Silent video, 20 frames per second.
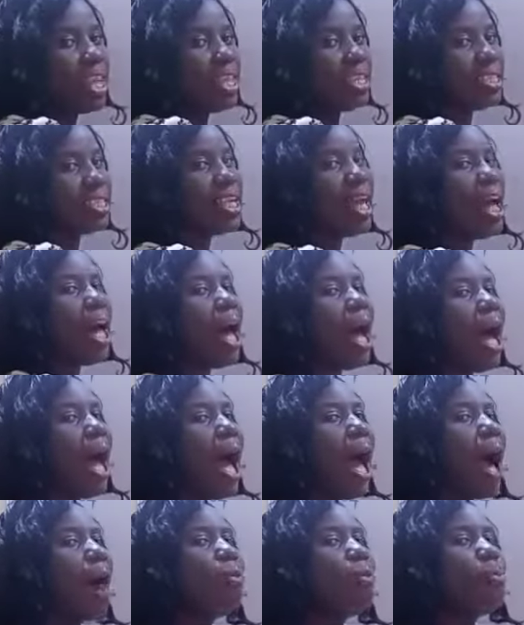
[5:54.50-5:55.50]
this,
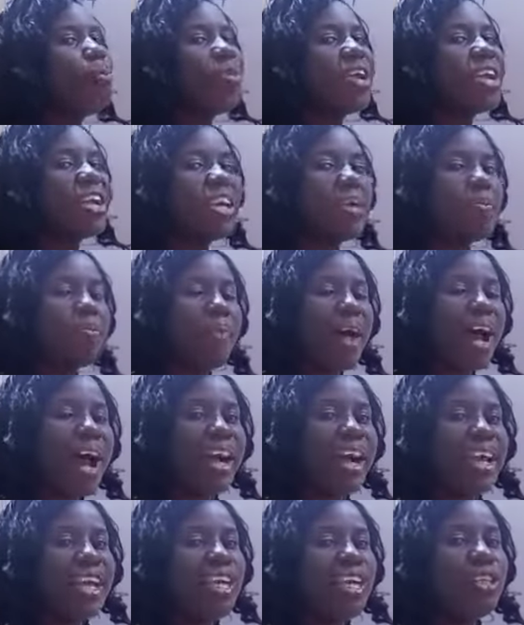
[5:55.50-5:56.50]
I'll bring it
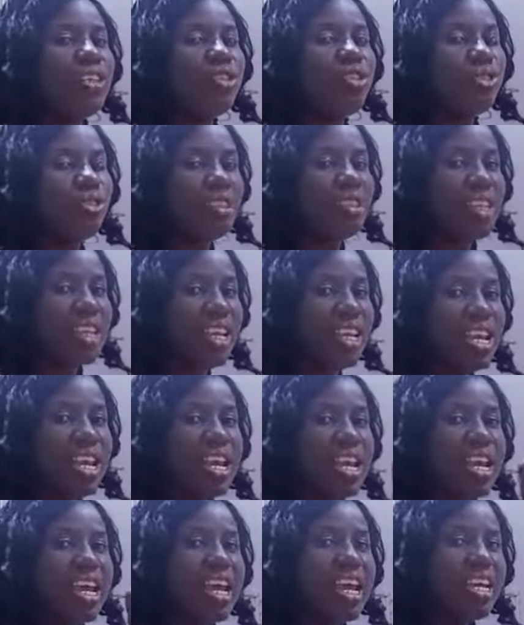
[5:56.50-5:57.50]
back into the
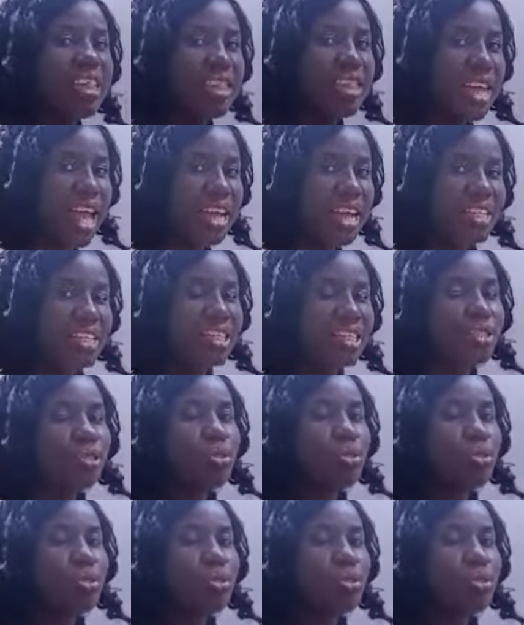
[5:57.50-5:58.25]
index